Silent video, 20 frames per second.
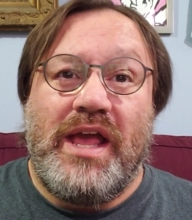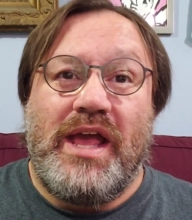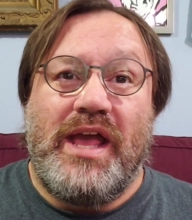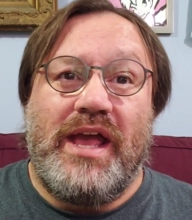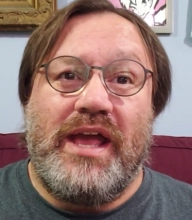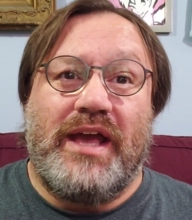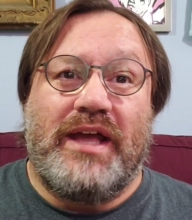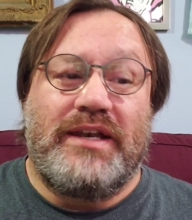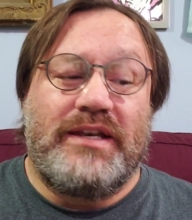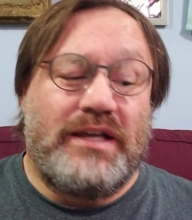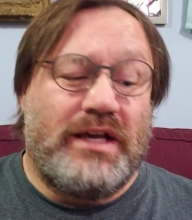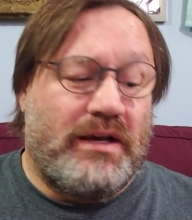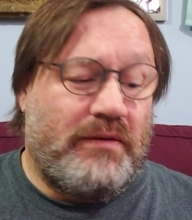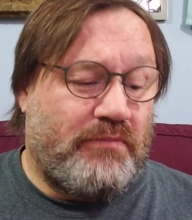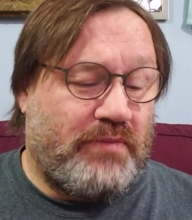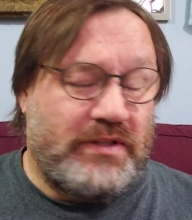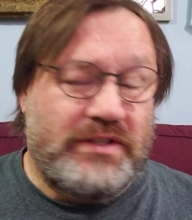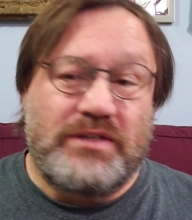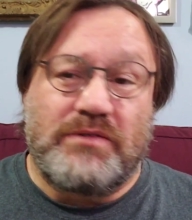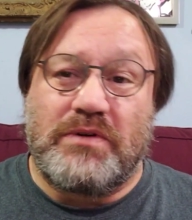And
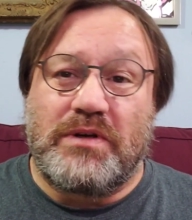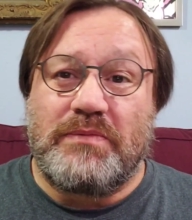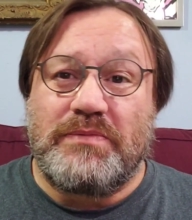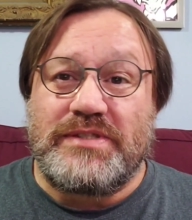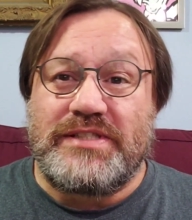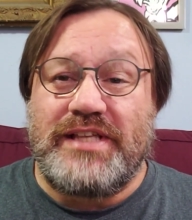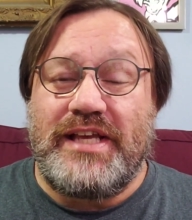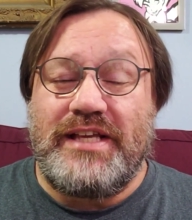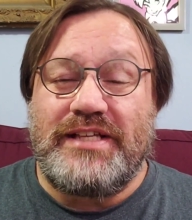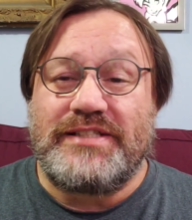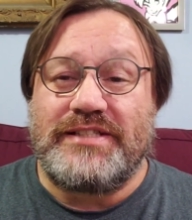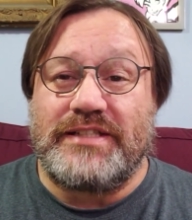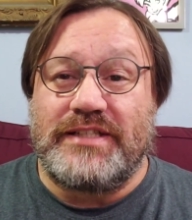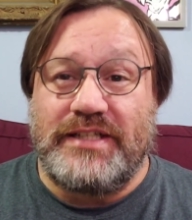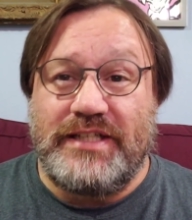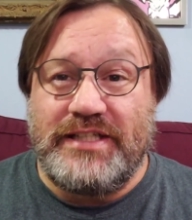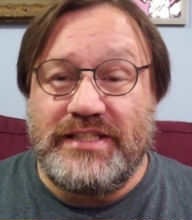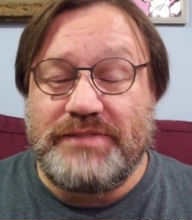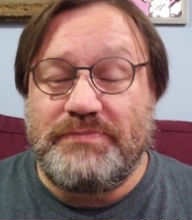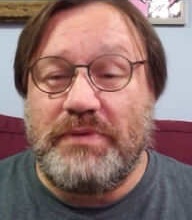but there were mistakes in it.
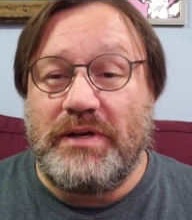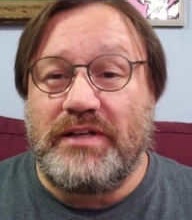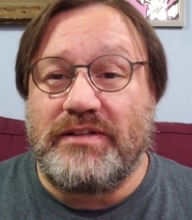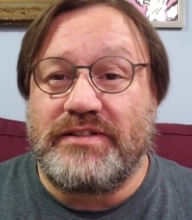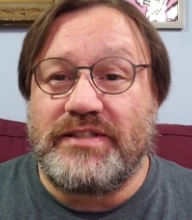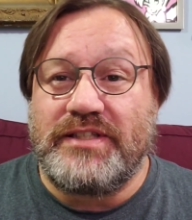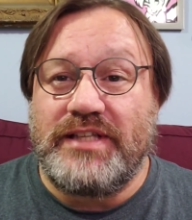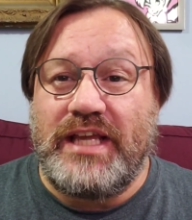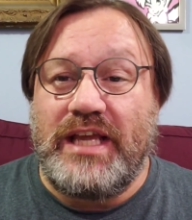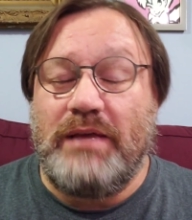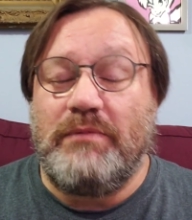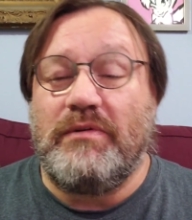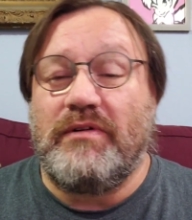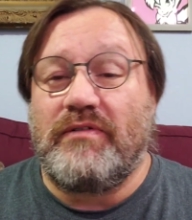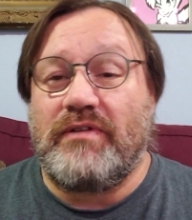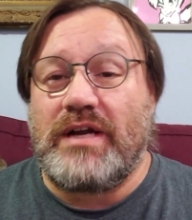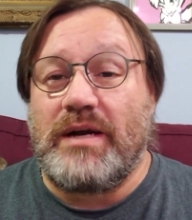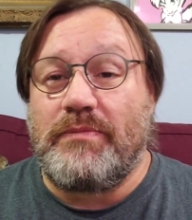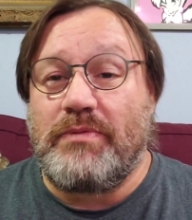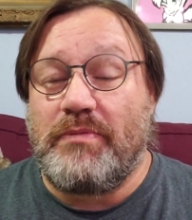He spelled the name of
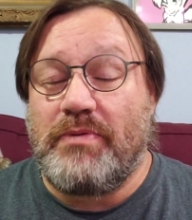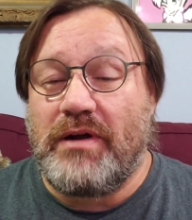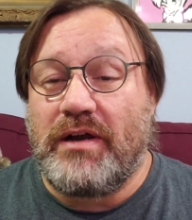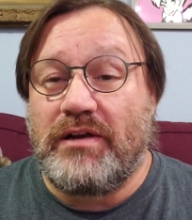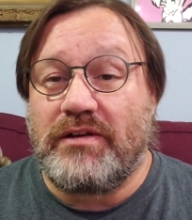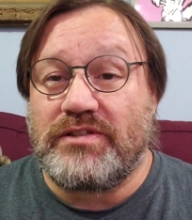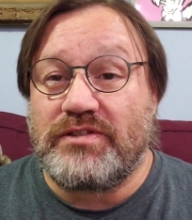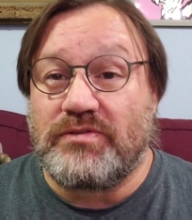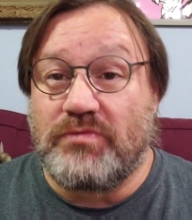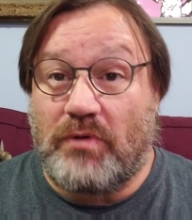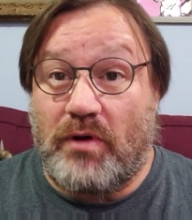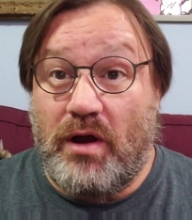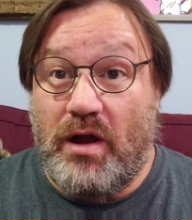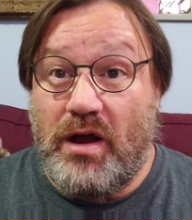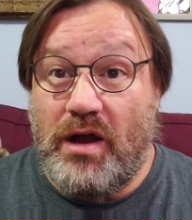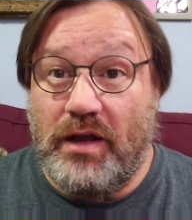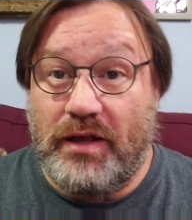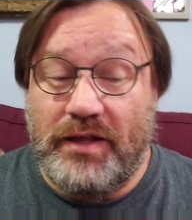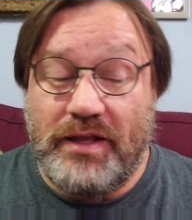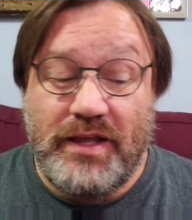a couple parks
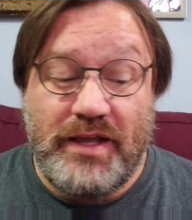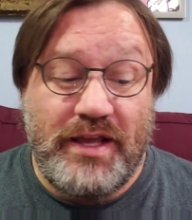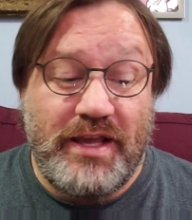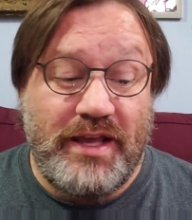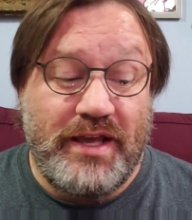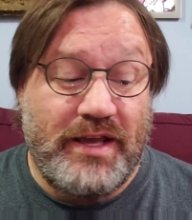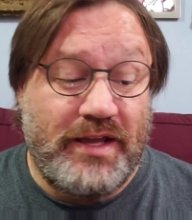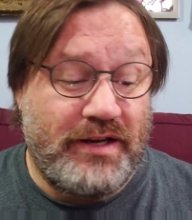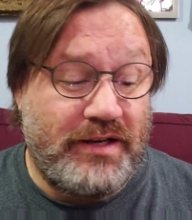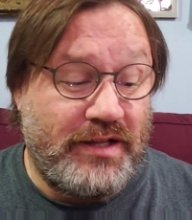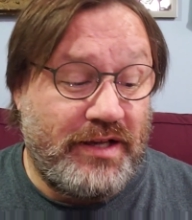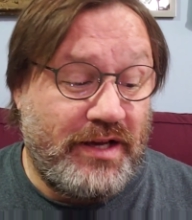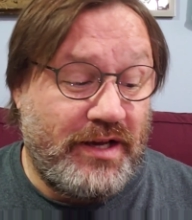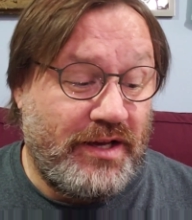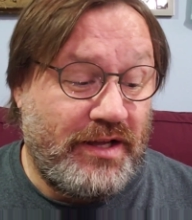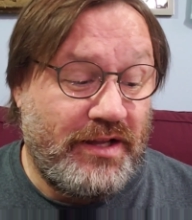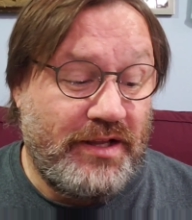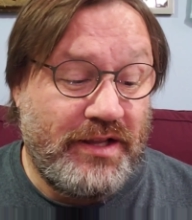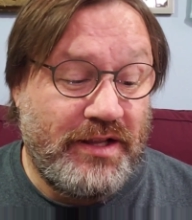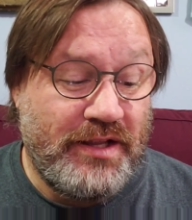wrong, and
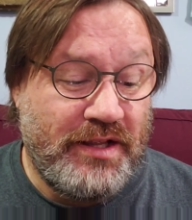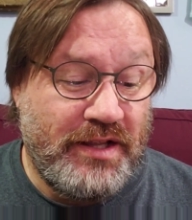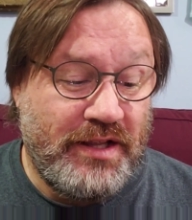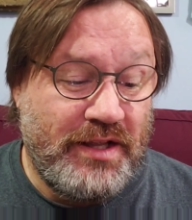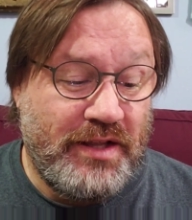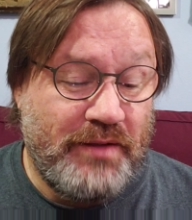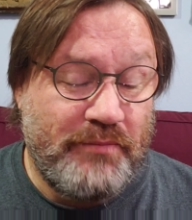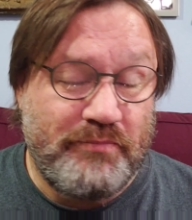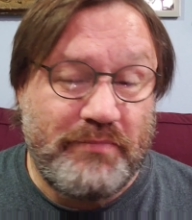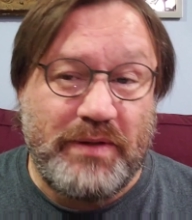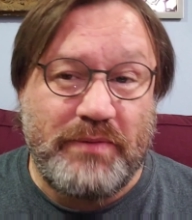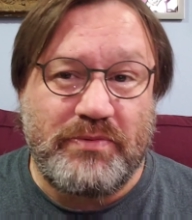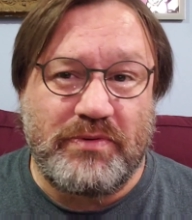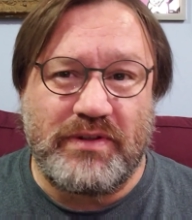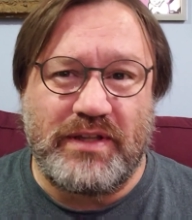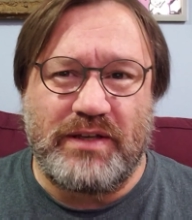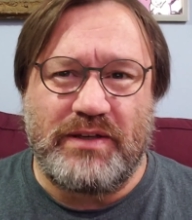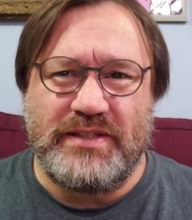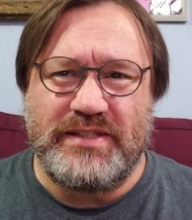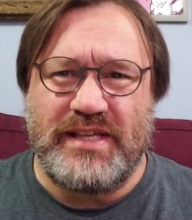people were
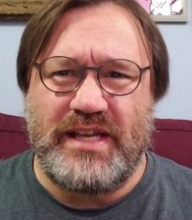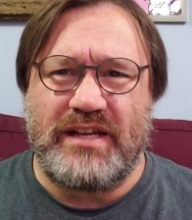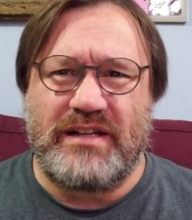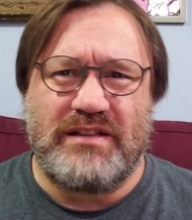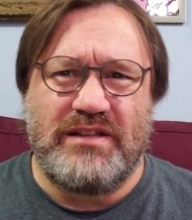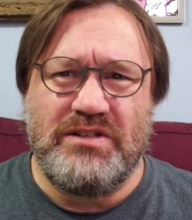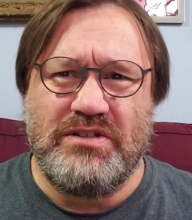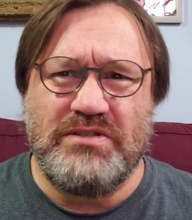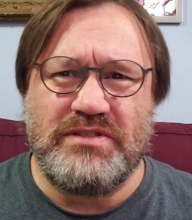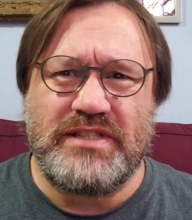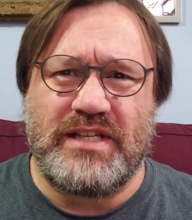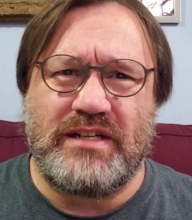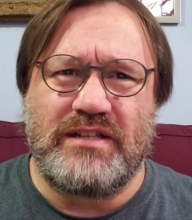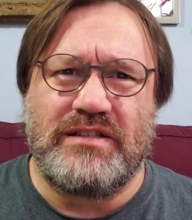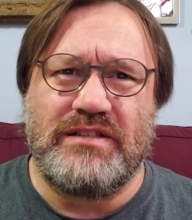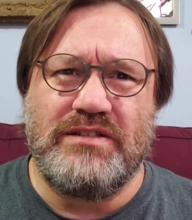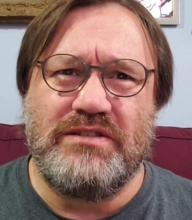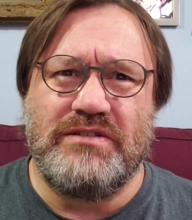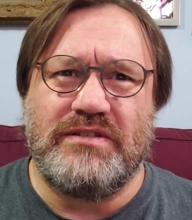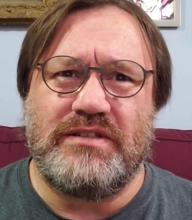like, "Is that a clue? Is that a
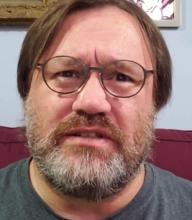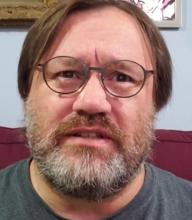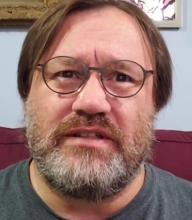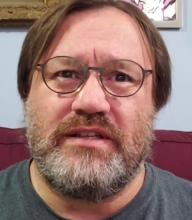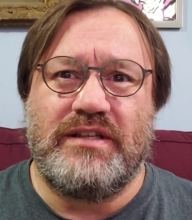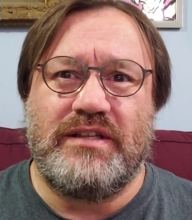clue?" And